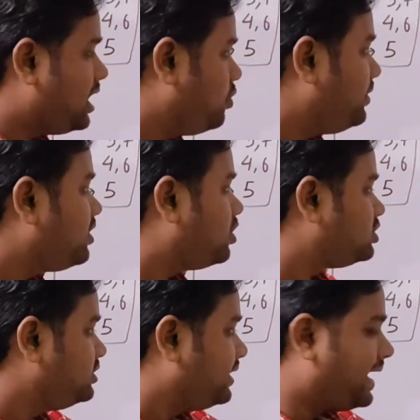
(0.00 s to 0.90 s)
we got
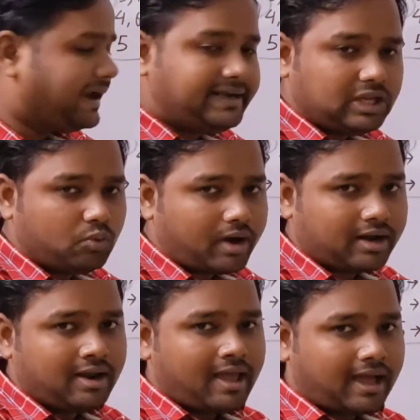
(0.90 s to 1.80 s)

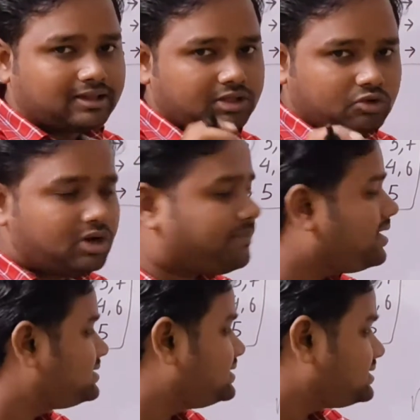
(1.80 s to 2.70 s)
81 and the unit
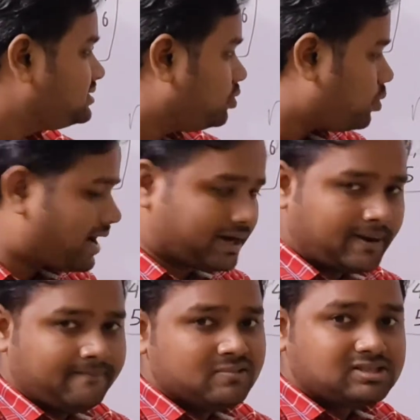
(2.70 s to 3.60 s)
place is 1.
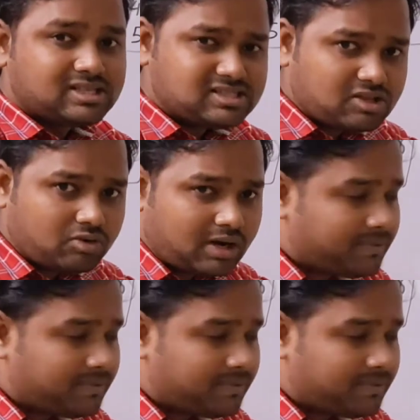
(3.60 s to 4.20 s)
Since the unit